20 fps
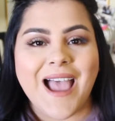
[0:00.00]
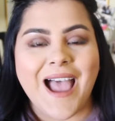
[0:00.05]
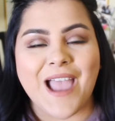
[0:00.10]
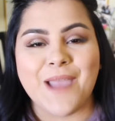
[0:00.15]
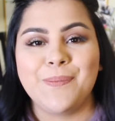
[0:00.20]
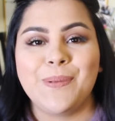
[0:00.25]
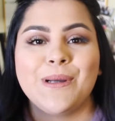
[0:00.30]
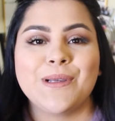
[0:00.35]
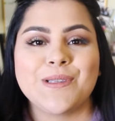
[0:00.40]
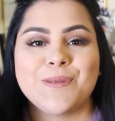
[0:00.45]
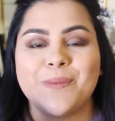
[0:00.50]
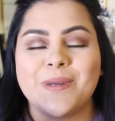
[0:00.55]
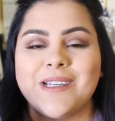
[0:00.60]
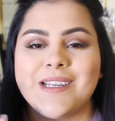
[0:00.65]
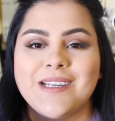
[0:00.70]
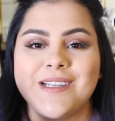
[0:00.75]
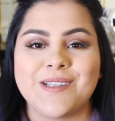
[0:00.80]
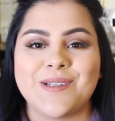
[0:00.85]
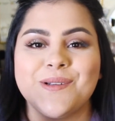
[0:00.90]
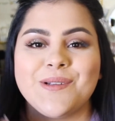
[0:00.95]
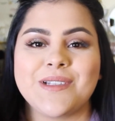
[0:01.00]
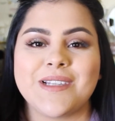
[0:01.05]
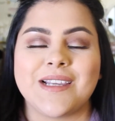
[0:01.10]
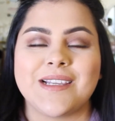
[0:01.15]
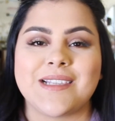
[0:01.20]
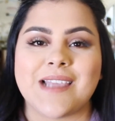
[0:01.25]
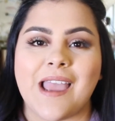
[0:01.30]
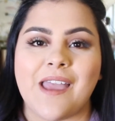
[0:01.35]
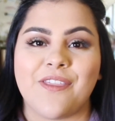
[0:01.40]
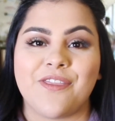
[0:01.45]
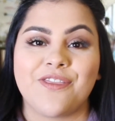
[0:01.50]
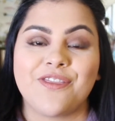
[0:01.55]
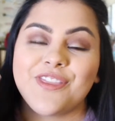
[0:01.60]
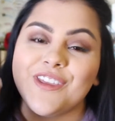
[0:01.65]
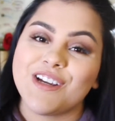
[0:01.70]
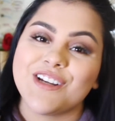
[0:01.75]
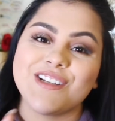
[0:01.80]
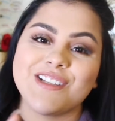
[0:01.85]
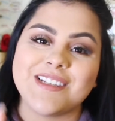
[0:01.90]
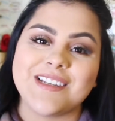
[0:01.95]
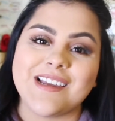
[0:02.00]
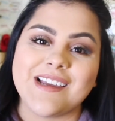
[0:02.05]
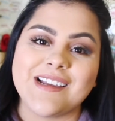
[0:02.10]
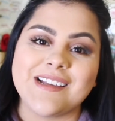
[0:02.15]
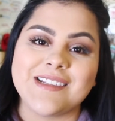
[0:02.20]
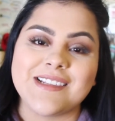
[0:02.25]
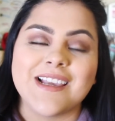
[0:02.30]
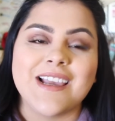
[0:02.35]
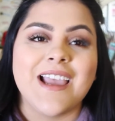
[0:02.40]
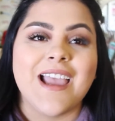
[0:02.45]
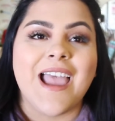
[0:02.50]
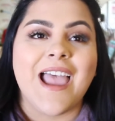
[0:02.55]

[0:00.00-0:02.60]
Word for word: I post Monday, Tuesdays, and Thursdays,